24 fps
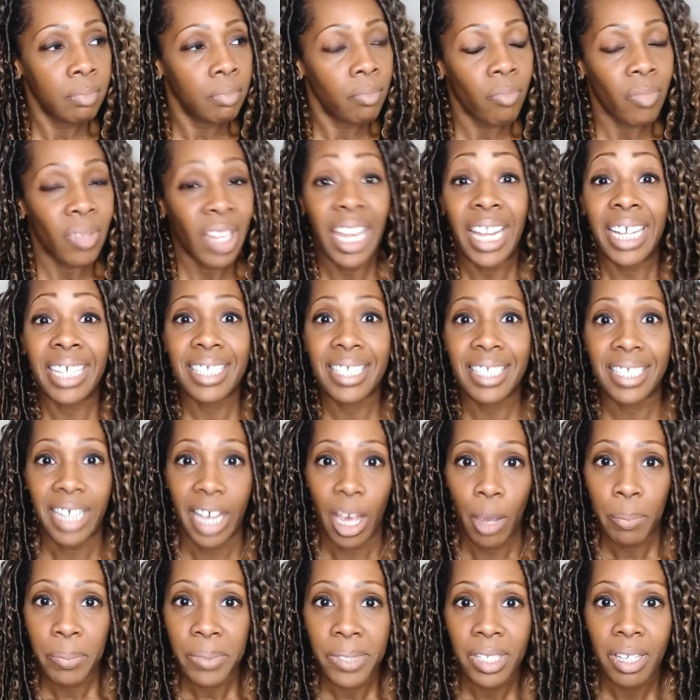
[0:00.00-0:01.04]

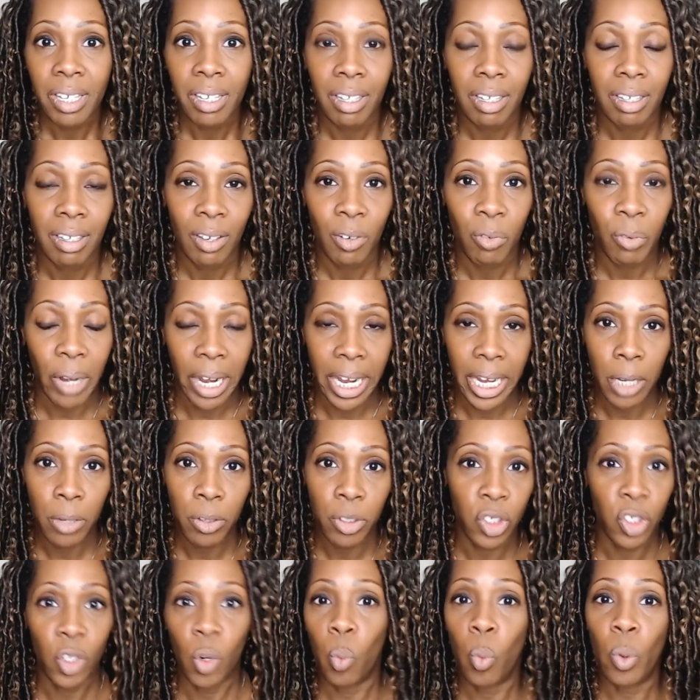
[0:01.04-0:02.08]
accept, right? You
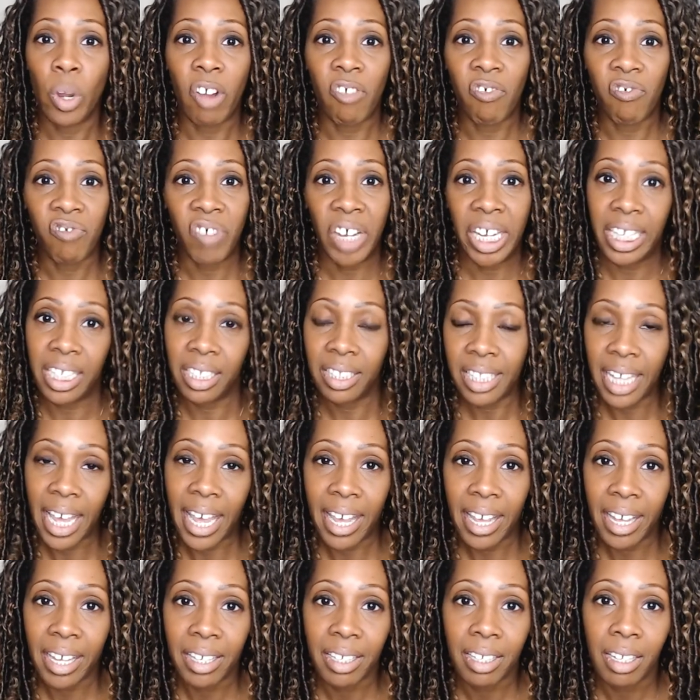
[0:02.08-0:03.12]
don't want to fight
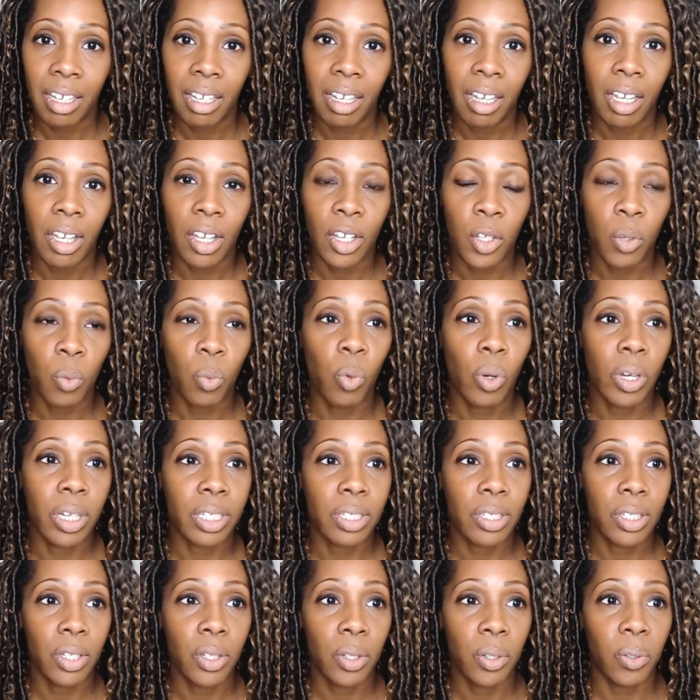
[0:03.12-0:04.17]
that. You want
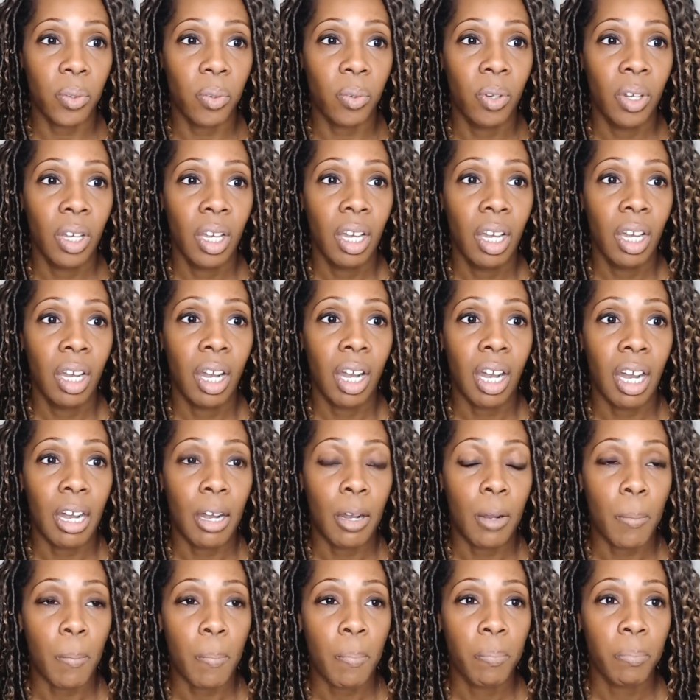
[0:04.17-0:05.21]
to
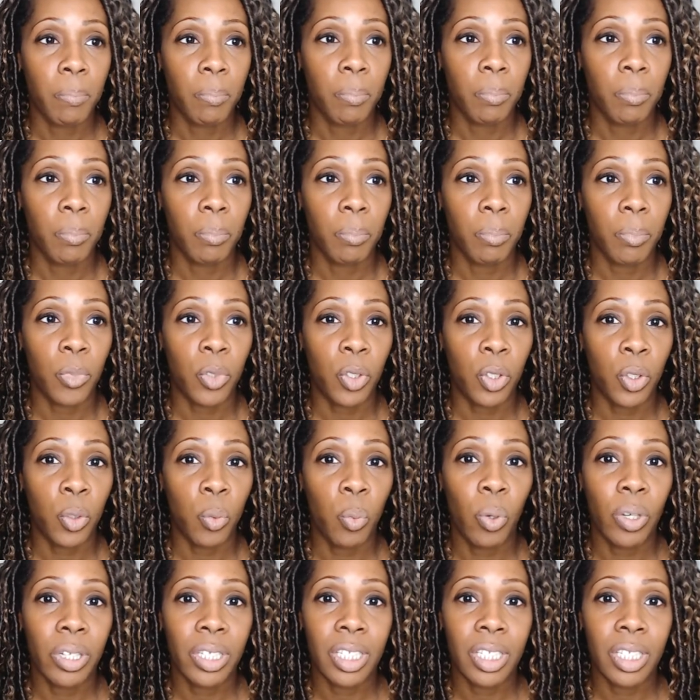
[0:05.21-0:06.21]
hug it. You want